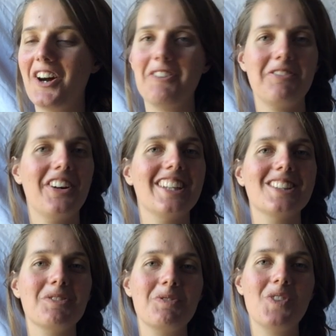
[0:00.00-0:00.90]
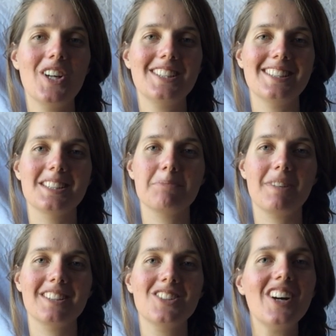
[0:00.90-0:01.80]
I find worsted
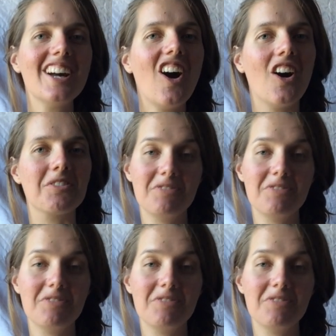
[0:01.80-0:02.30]
spun quite hard